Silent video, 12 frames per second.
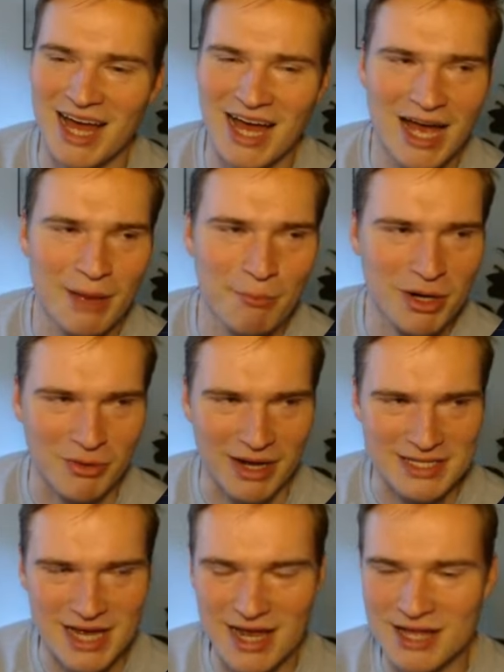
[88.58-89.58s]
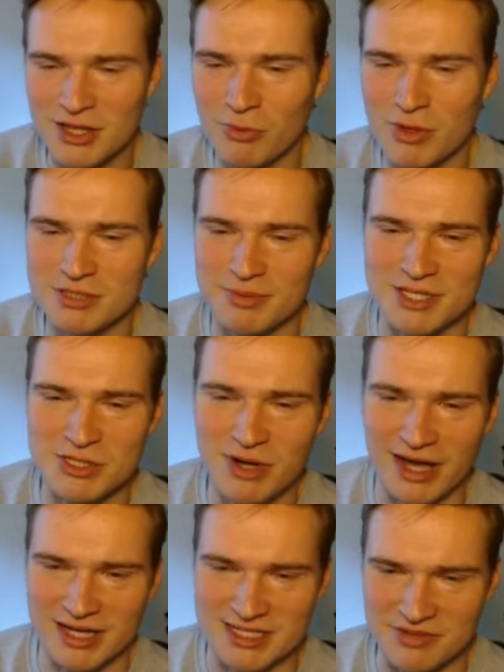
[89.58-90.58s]
Uh, but all right, I, I, don't want to be too
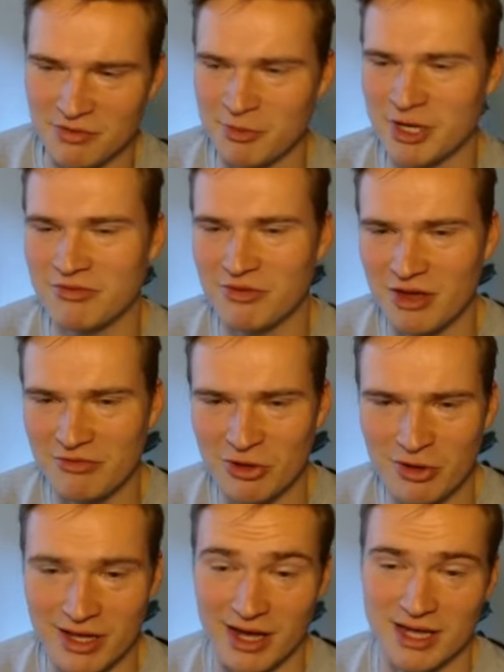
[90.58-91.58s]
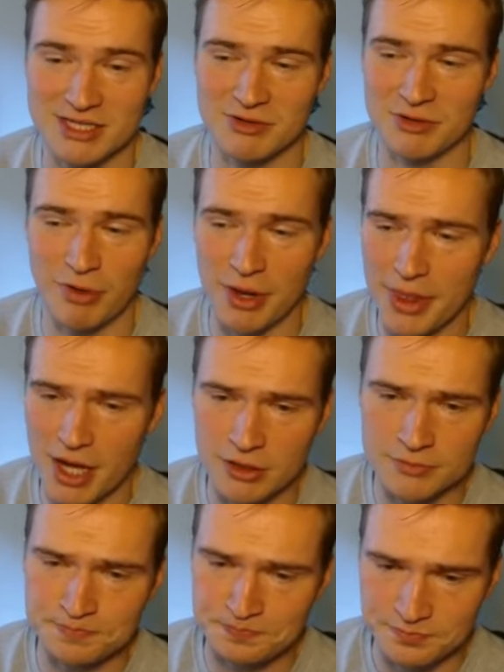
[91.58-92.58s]
negative. I mean, if you if you look at High Street right
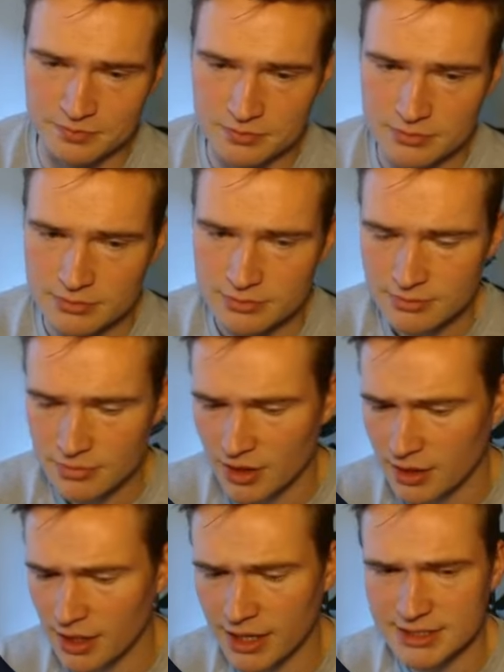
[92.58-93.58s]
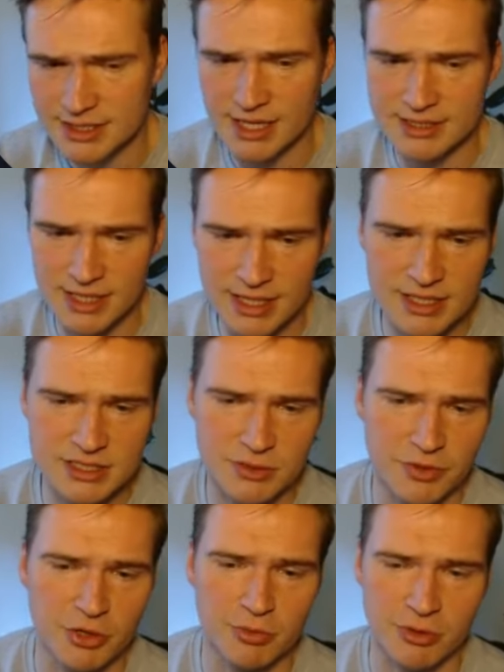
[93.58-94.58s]
now, like I said, it is a
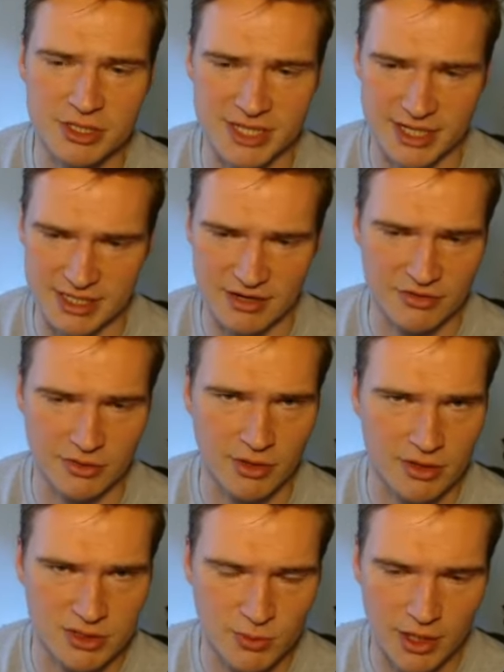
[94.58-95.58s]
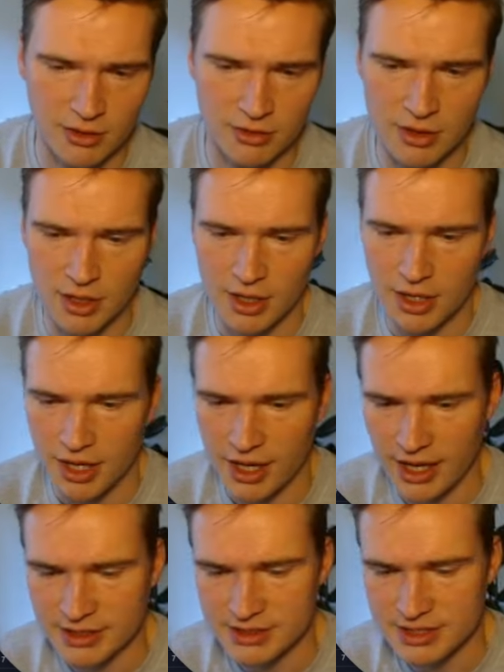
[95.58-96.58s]
real project after all as well.
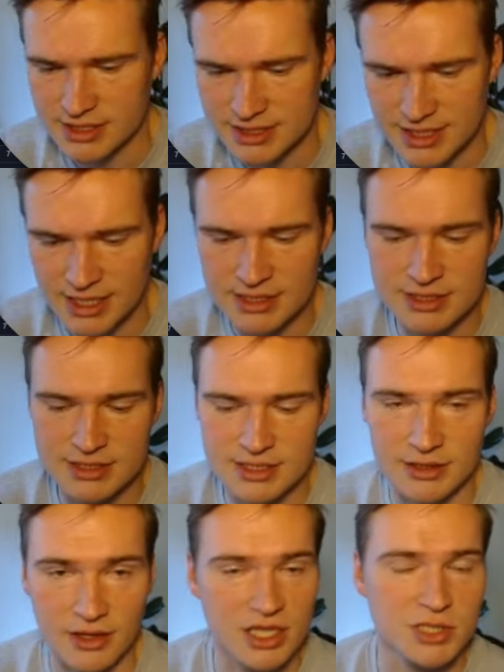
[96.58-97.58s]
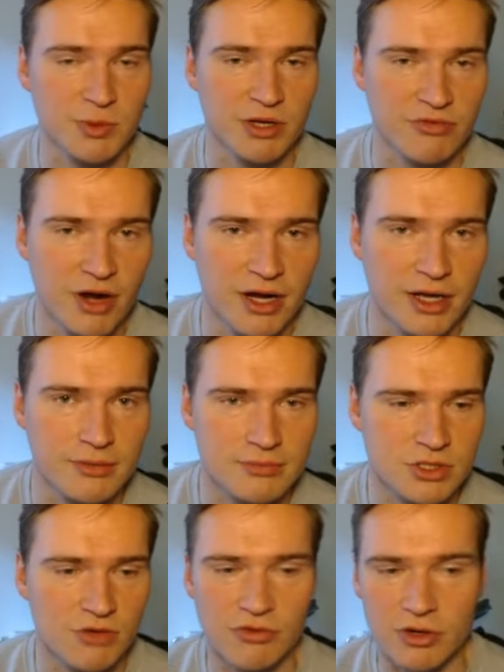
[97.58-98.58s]
And since last week Friday,
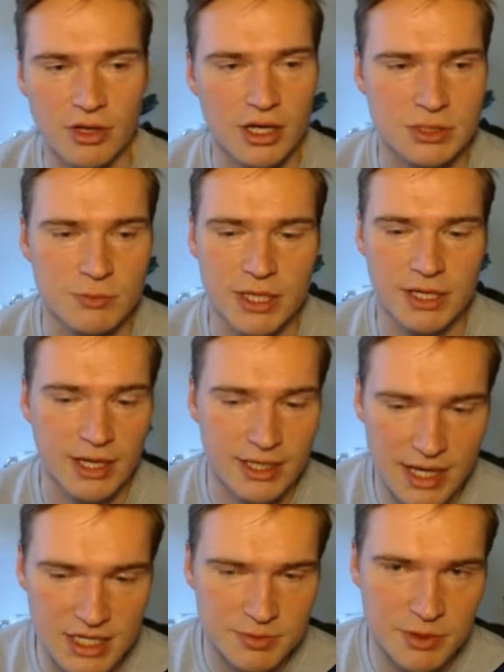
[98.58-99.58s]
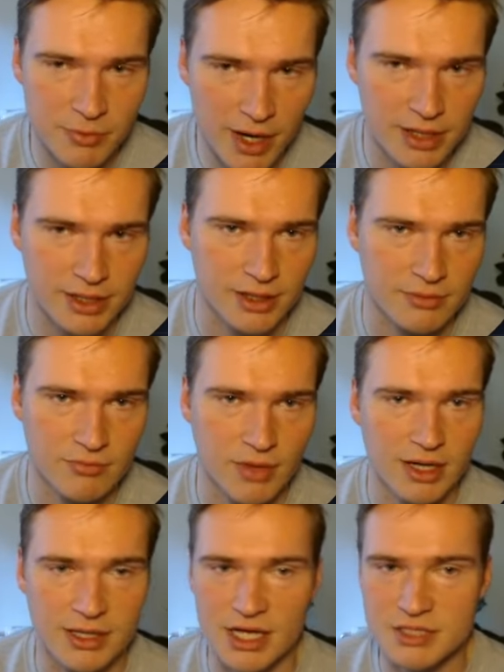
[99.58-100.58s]
so for the last week, it has been rallying
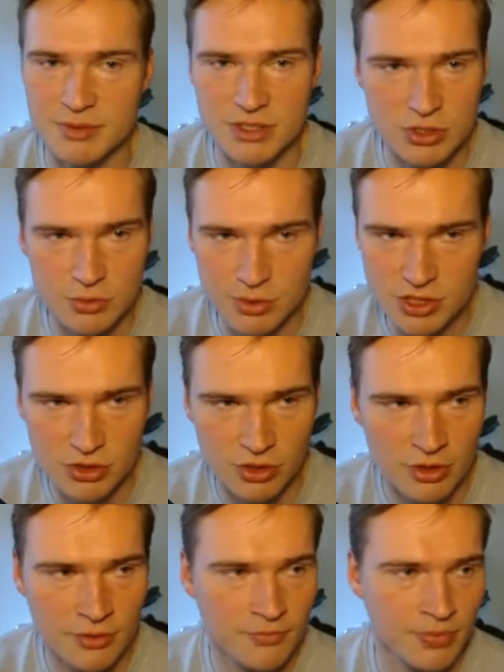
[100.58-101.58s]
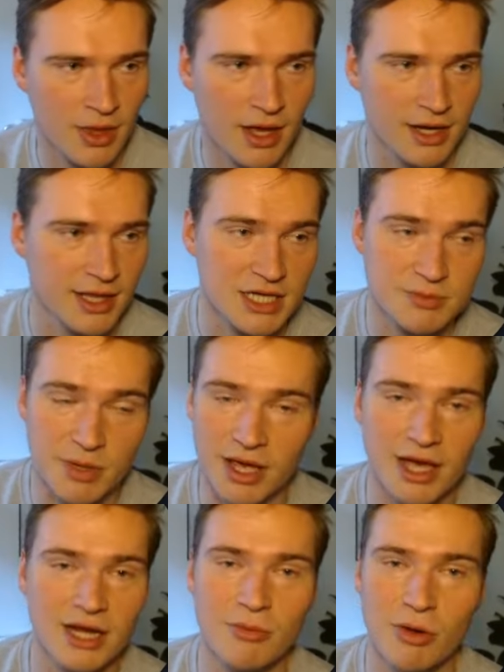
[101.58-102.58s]
and it has been super strong and it has been
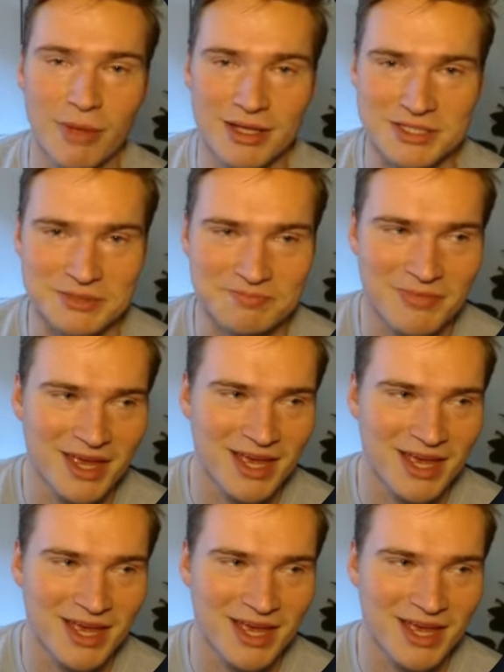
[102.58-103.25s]
gaining momentum.